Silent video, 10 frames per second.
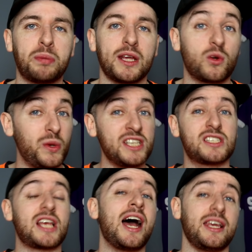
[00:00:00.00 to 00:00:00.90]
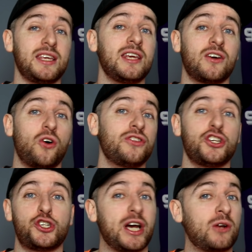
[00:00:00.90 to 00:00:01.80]
League, we sat here on this
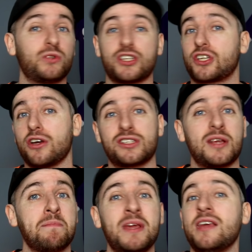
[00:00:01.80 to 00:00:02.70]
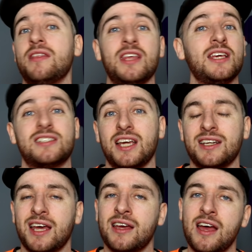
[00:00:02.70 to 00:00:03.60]
channel, discussed it, me and thee, saying
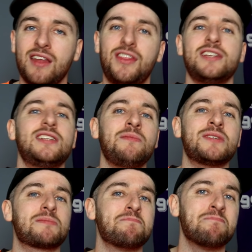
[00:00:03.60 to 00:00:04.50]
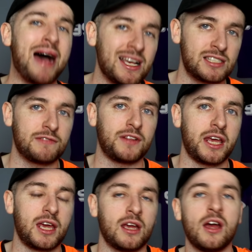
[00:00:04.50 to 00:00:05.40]
that this team was
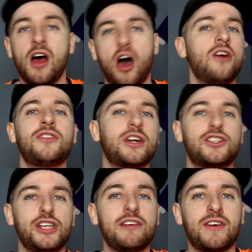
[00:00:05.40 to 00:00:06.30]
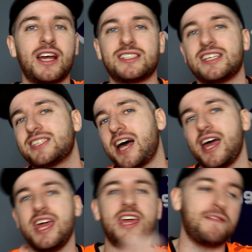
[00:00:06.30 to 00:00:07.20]
massively underachieving as they
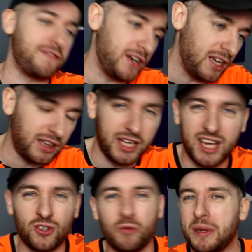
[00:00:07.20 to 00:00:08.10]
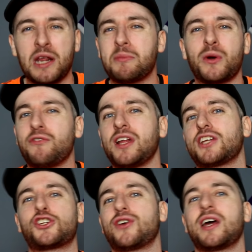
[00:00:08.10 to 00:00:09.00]
sat 8th in the league, not being able to really
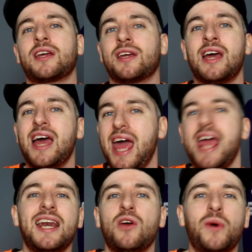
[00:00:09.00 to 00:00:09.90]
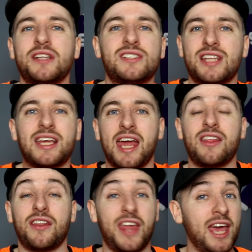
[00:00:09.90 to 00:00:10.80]
string any wins
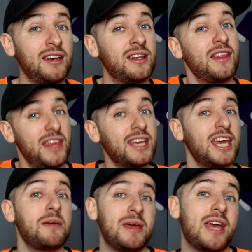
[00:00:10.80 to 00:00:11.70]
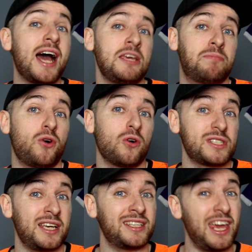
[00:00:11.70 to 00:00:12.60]
together. Then they came to
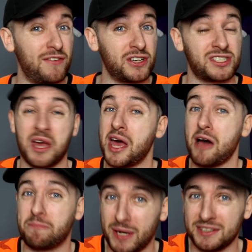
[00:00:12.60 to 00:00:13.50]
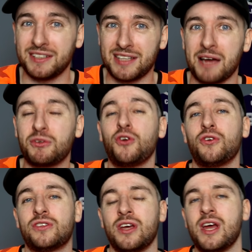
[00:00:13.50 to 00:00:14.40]
Ibrox and gave us a pretty damn good